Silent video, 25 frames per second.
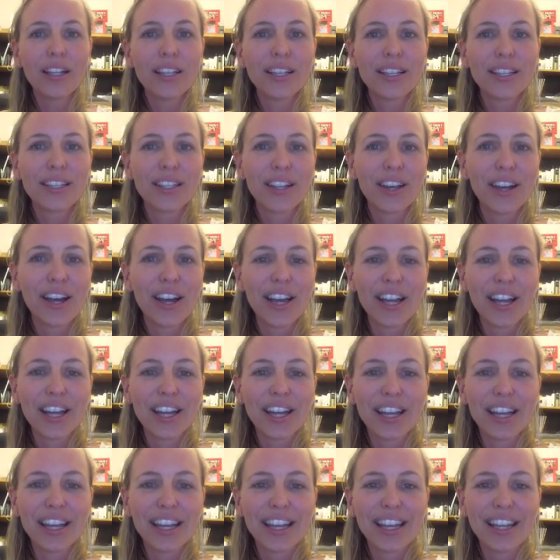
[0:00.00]
So
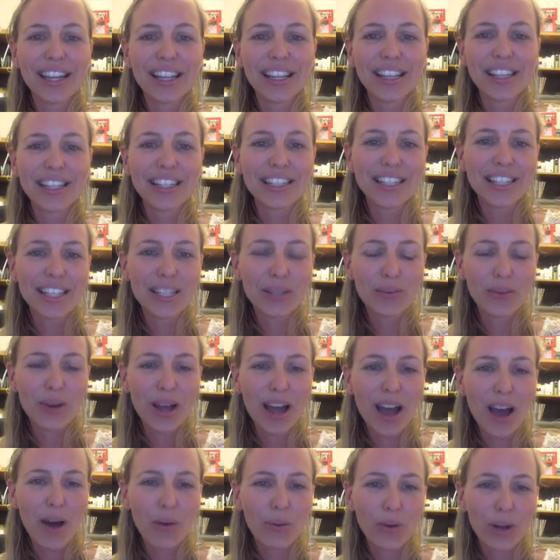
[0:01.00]
this is
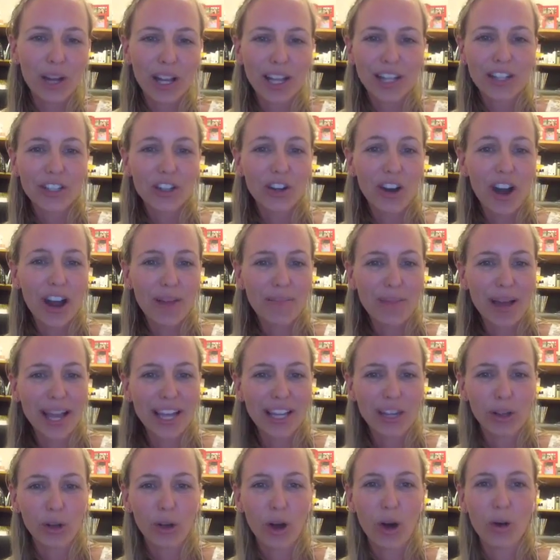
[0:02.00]
where I want to try and
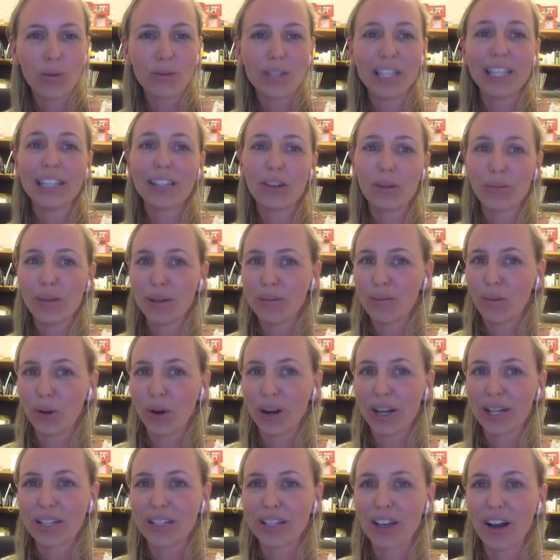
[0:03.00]
make your goals a little bit more
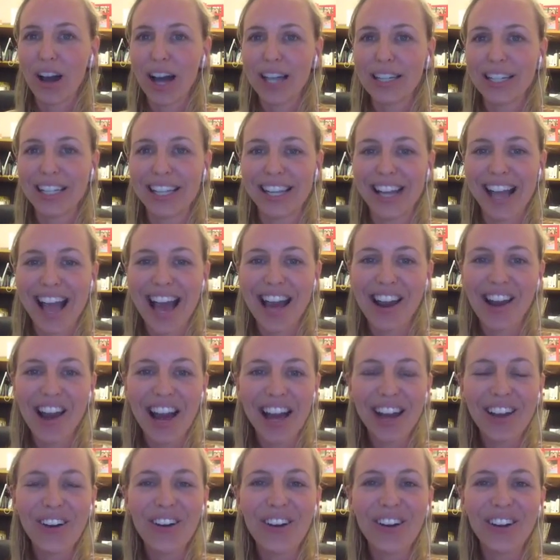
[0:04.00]
exciting, and
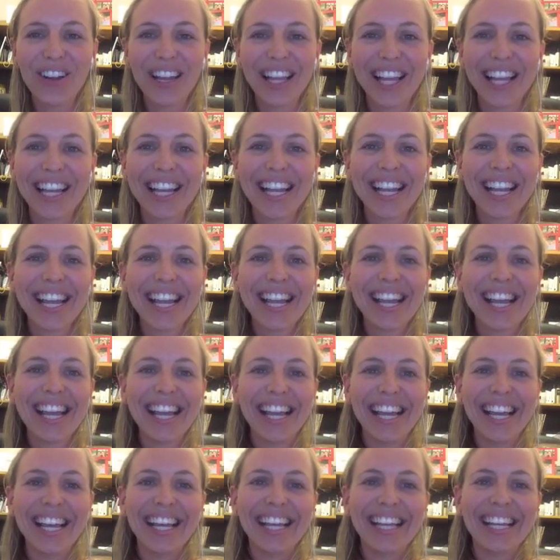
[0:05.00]
I call it
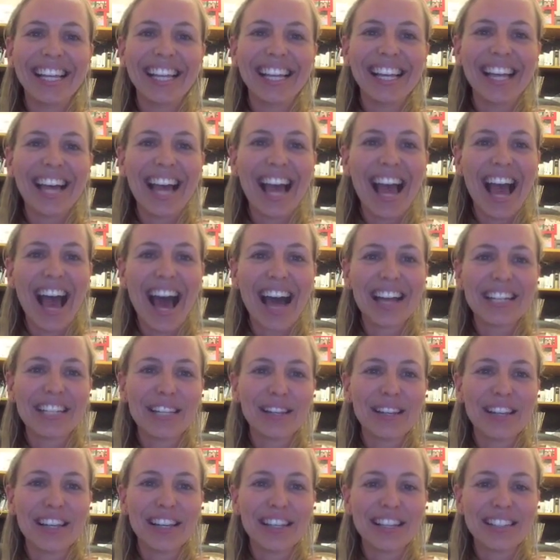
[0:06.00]
how
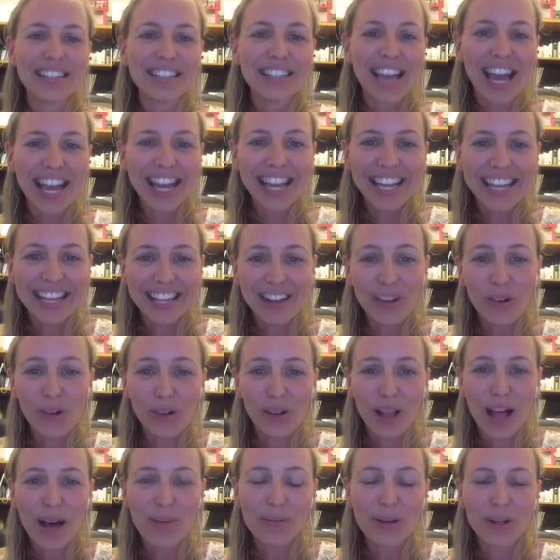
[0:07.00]
to take it
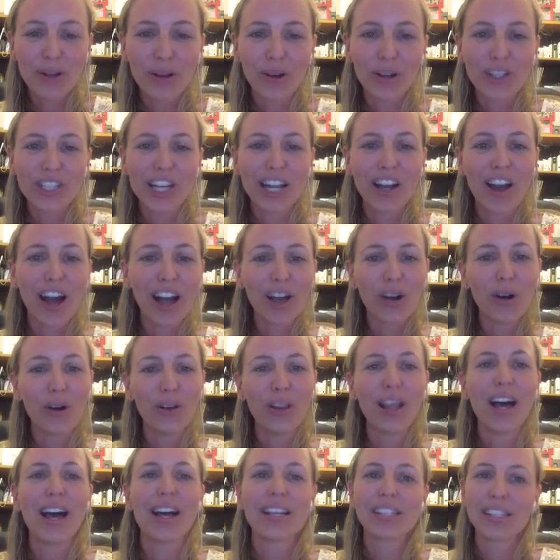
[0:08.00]
all up a notch, and I
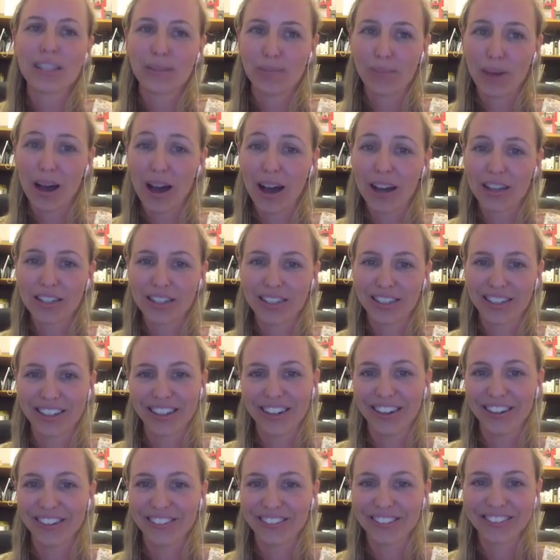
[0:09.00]
call it a smarter
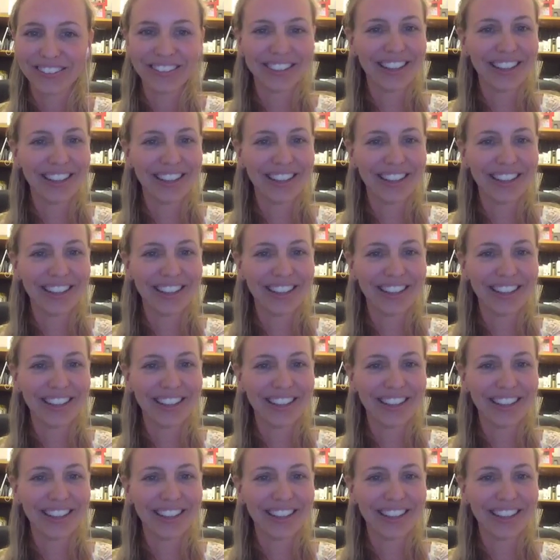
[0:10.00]
goal.